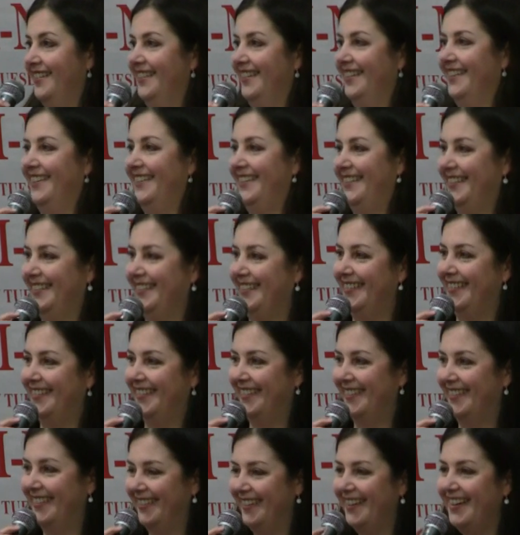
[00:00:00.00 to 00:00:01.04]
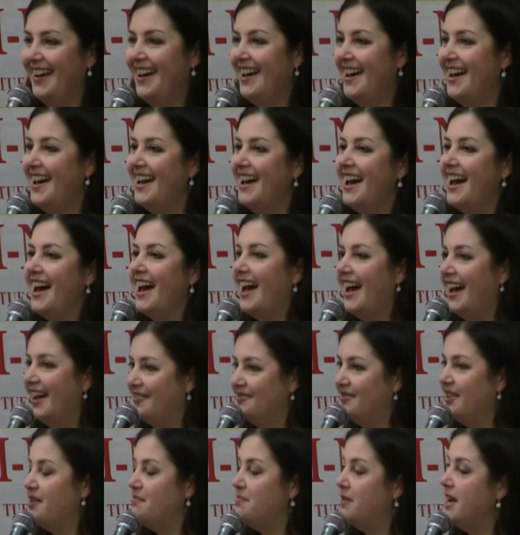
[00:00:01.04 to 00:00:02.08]
And
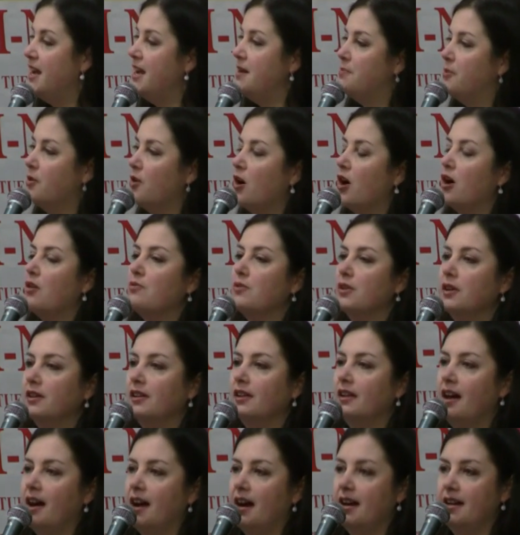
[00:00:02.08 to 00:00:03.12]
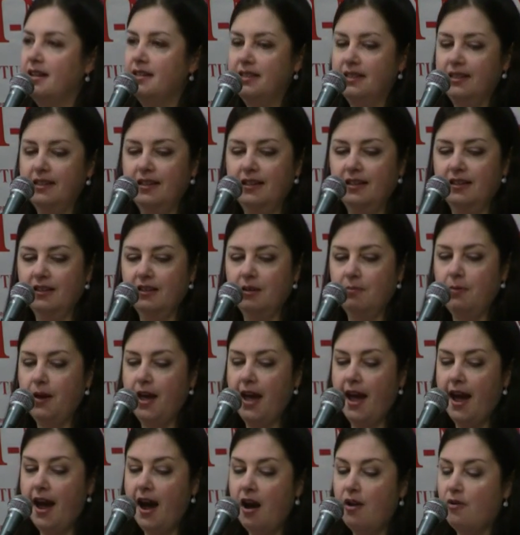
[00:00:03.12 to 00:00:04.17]
when people are realizing the
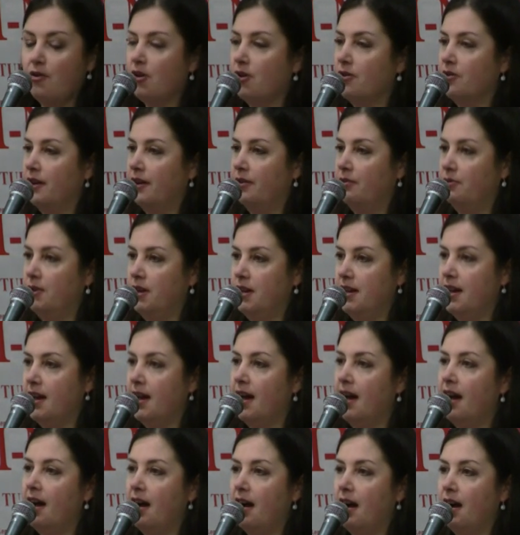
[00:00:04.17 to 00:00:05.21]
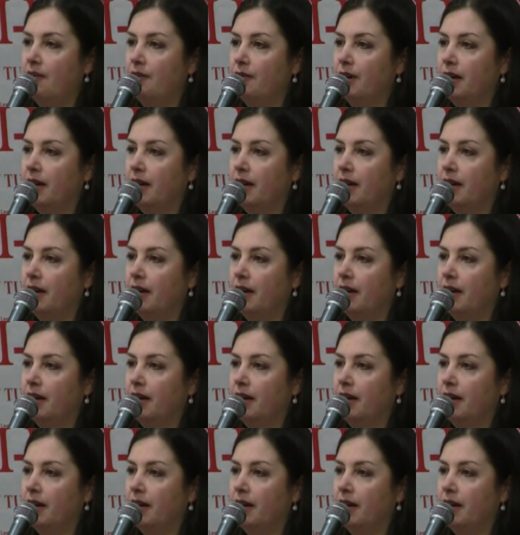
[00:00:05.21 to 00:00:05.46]
power that we have,